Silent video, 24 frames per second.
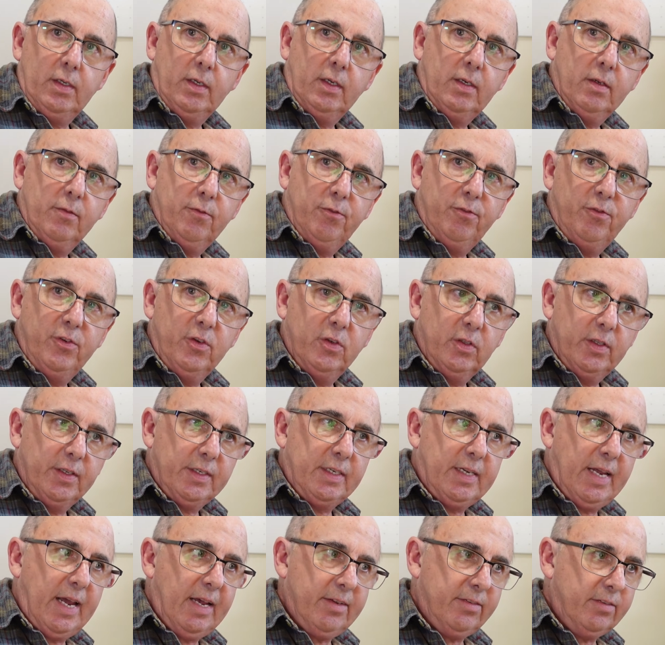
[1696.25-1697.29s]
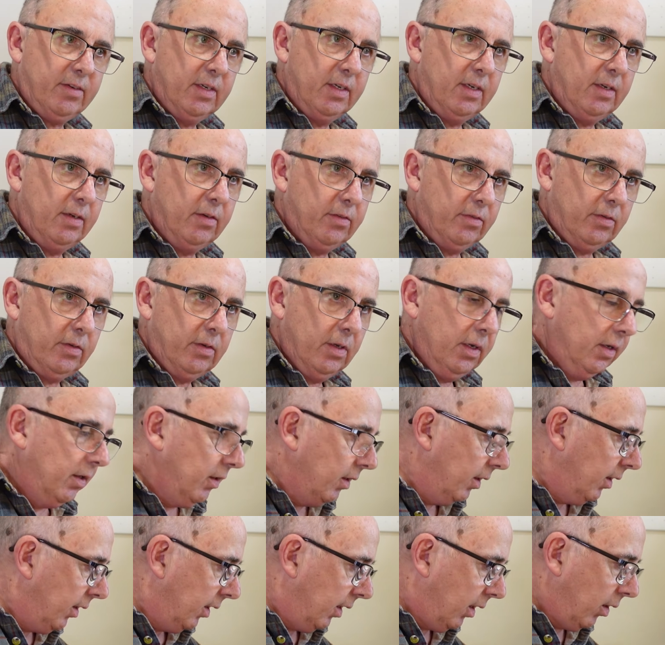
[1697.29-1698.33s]
you can feel the gasket is
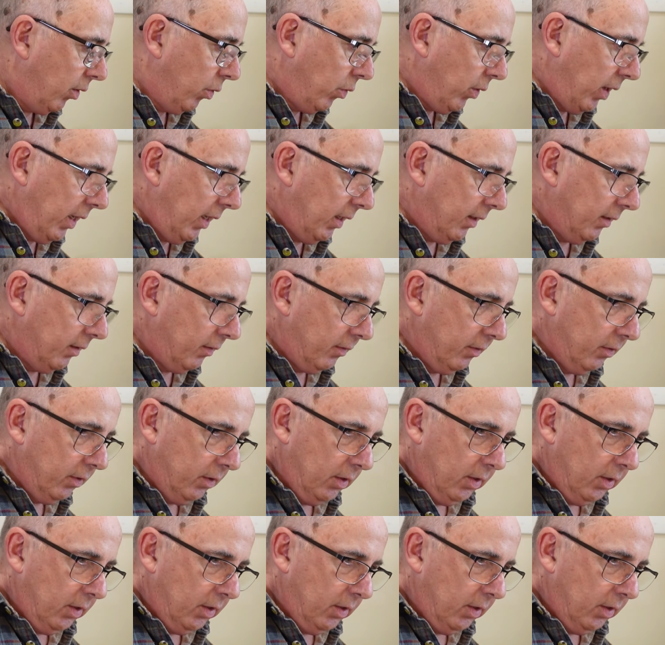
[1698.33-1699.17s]
around